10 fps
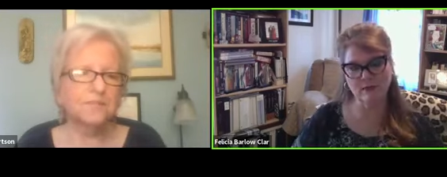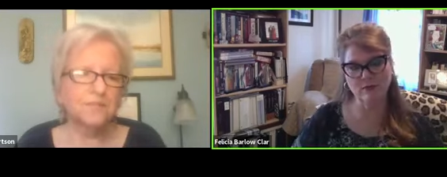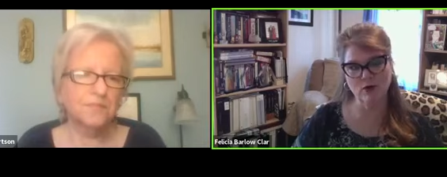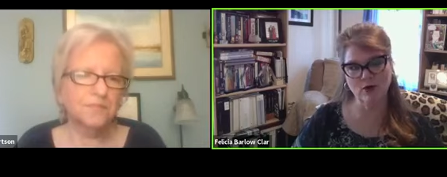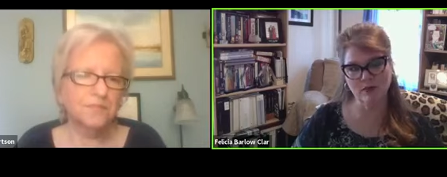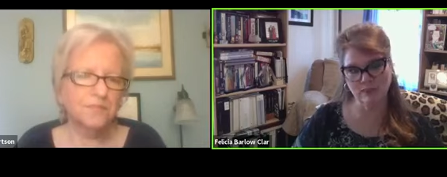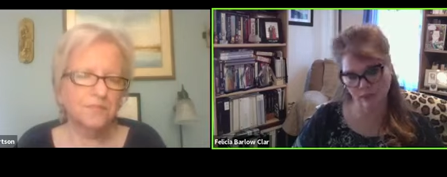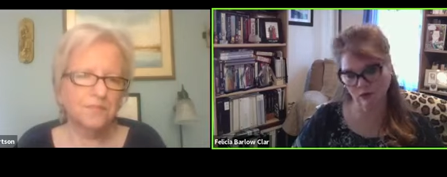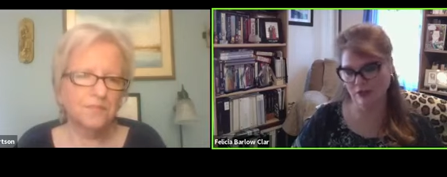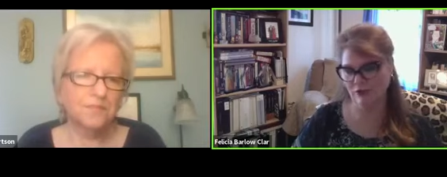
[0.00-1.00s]
Speaker 1: apart is not
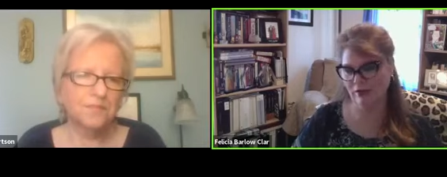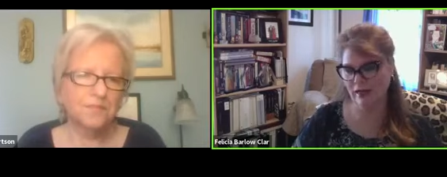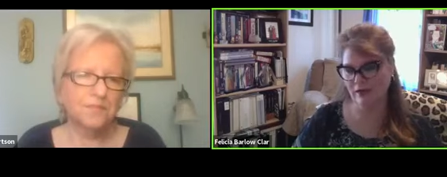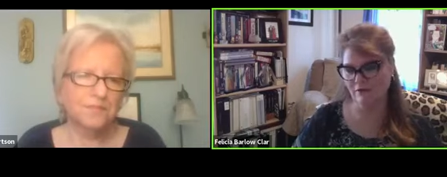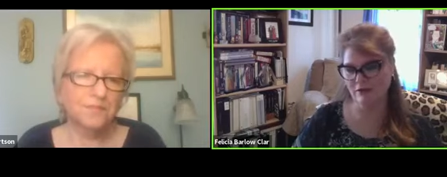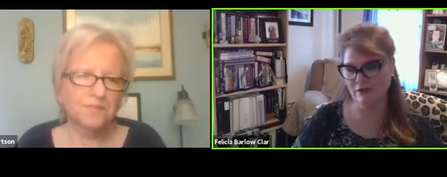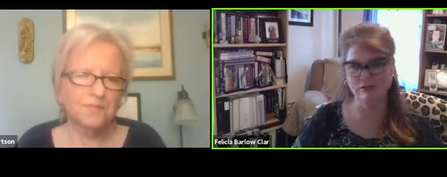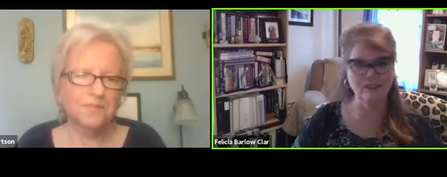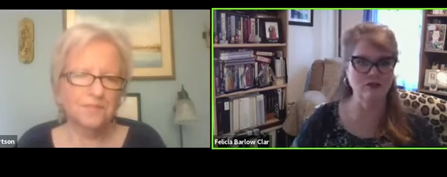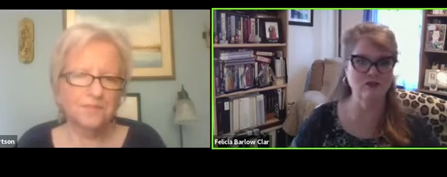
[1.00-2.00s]
only do I have years and
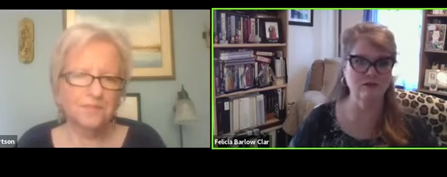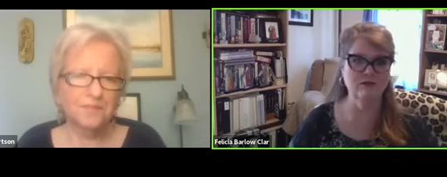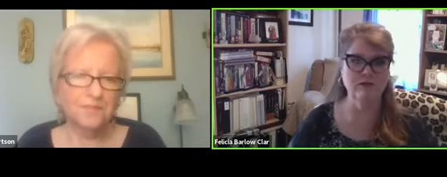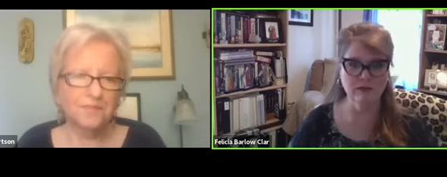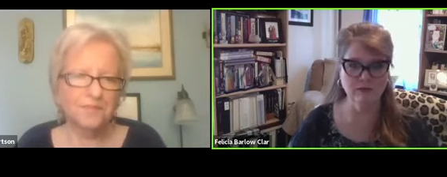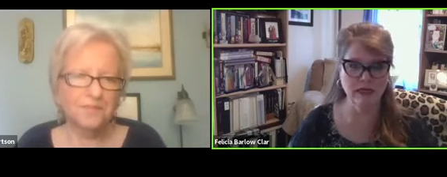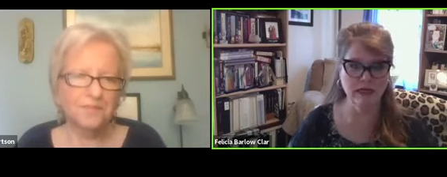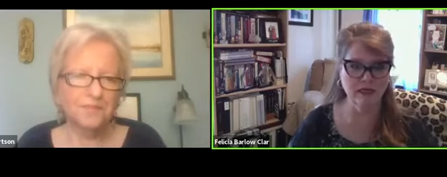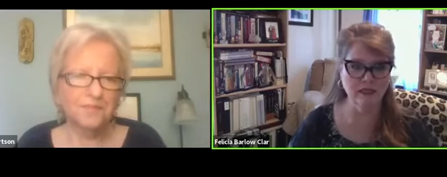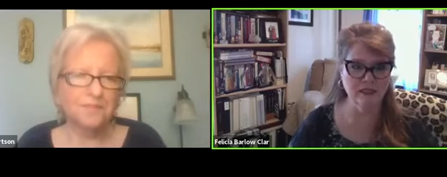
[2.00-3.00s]
years of event planning
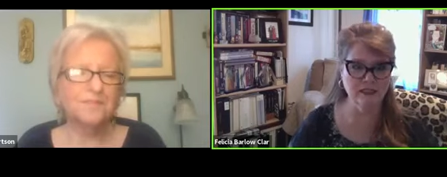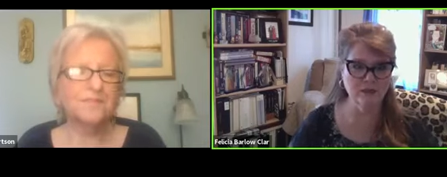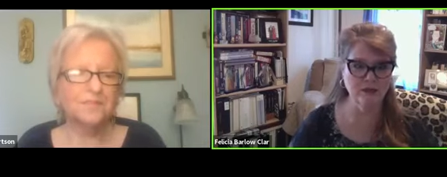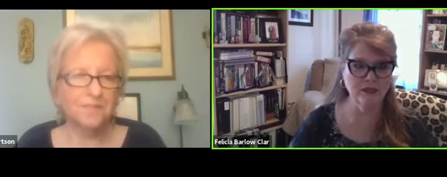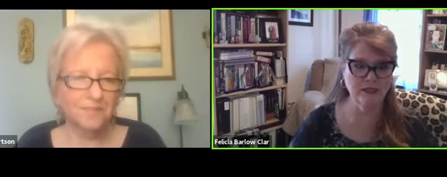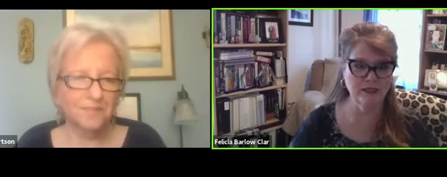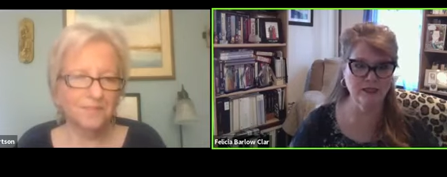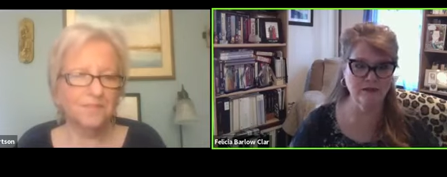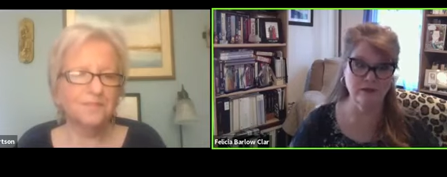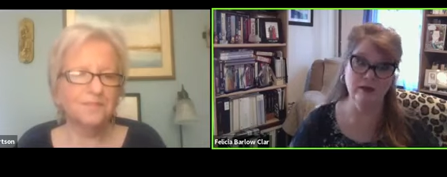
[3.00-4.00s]
experience, uh,
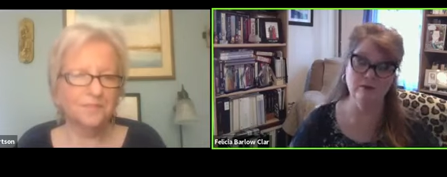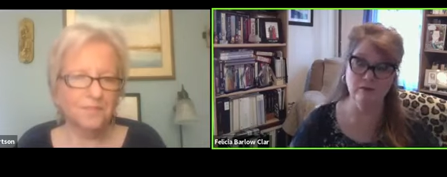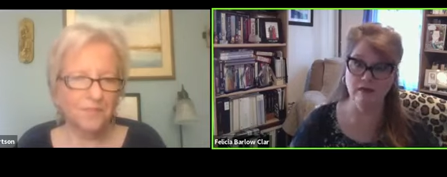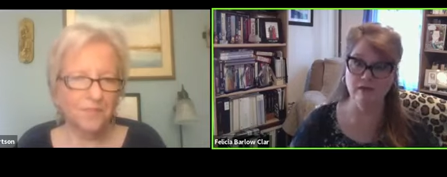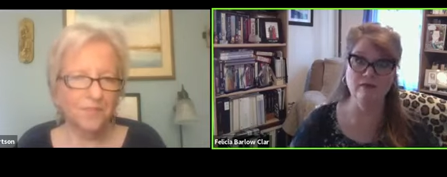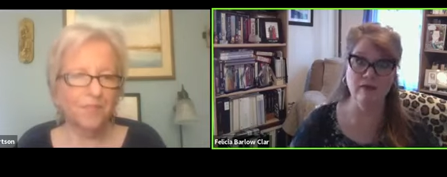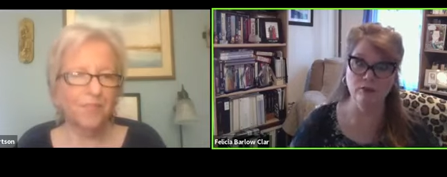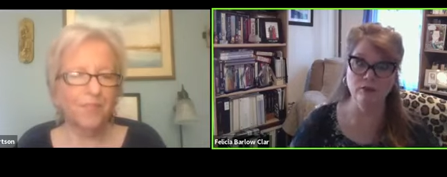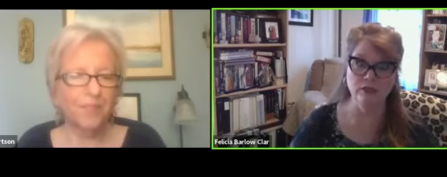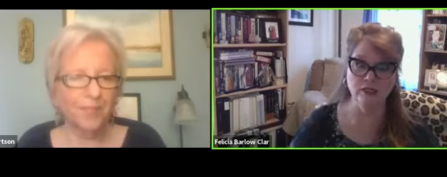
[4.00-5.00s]
or I, I, event
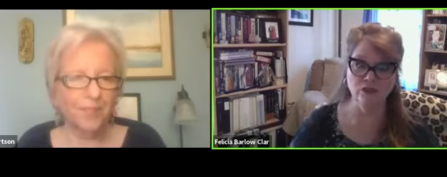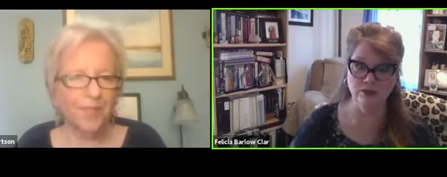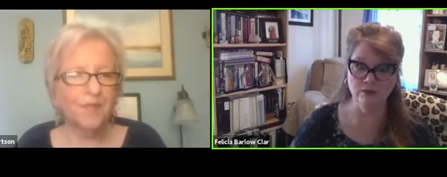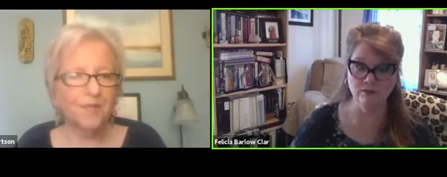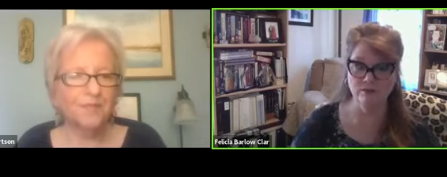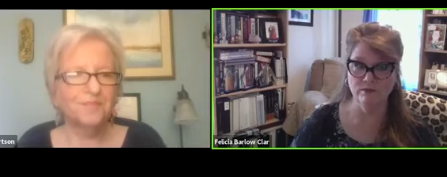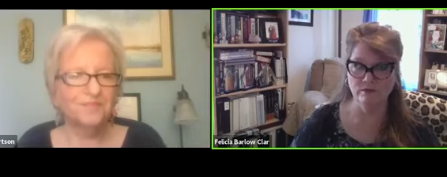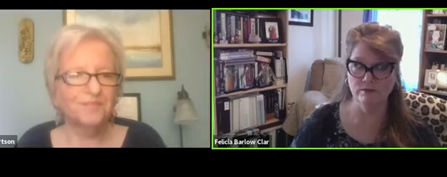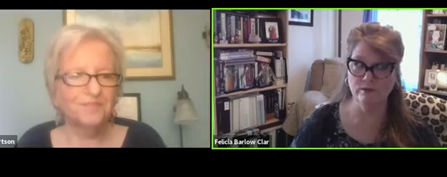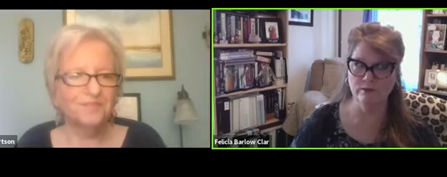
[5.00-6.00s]
production is
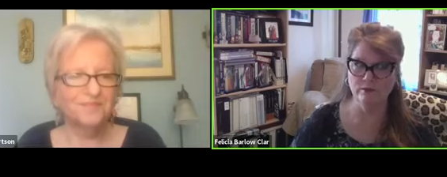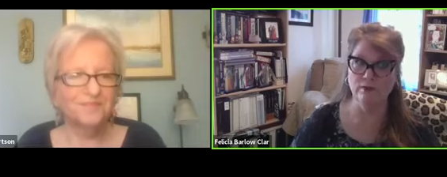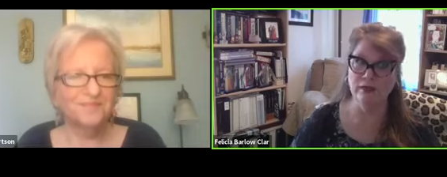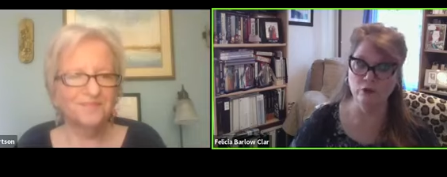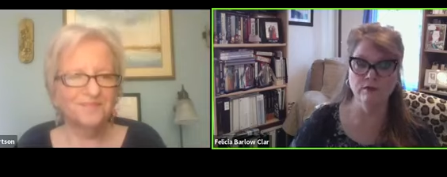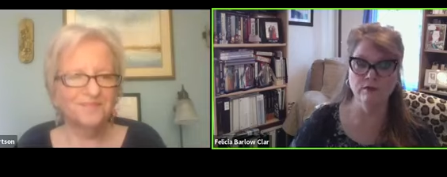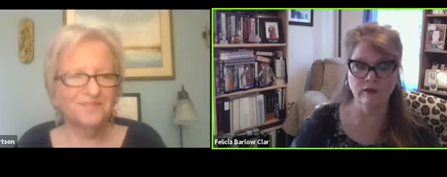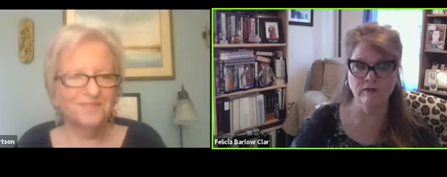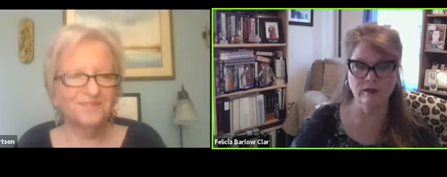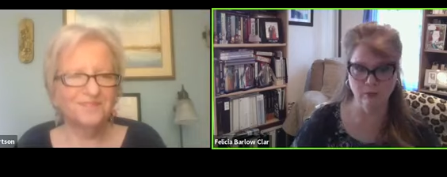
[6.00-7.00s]
bigger than
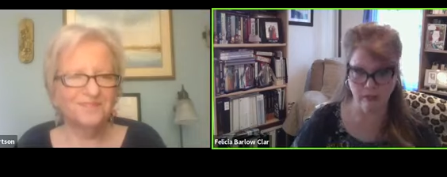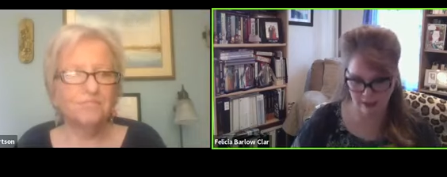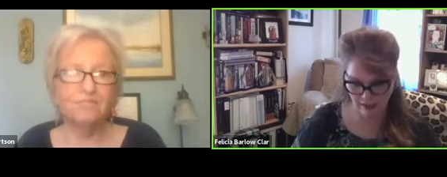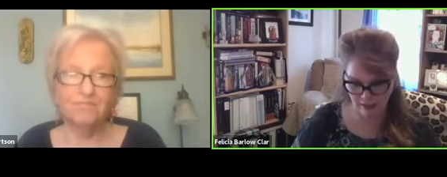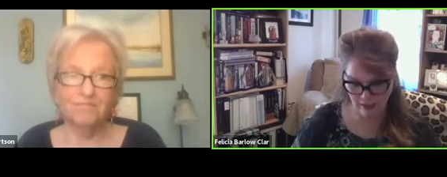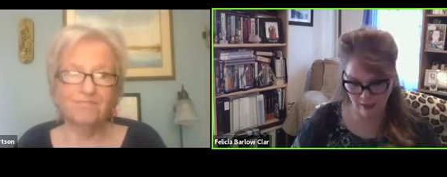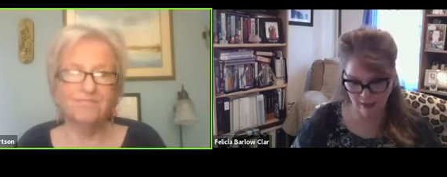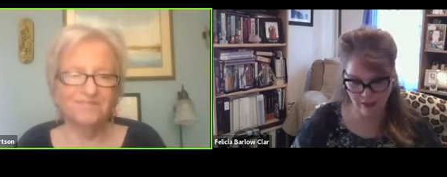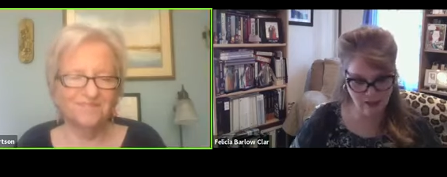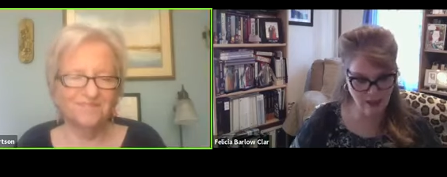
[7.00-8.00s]
event planning,
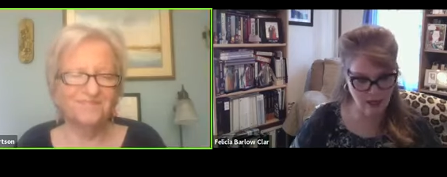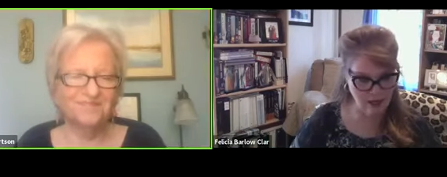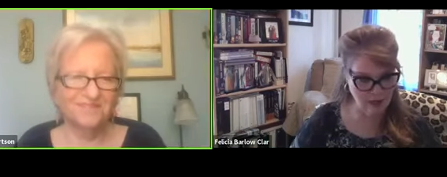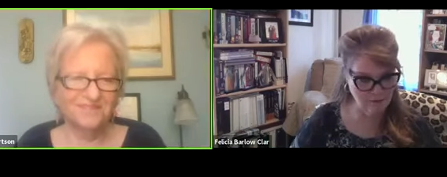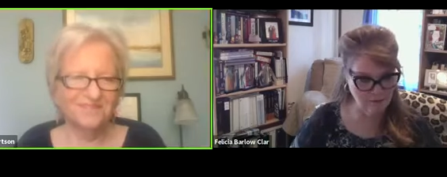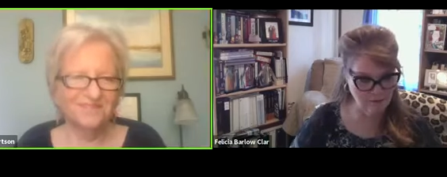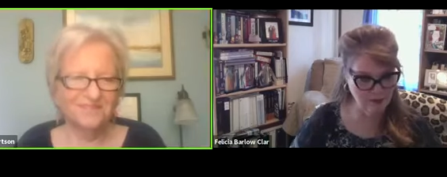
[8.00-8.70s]
mm-hmm. um,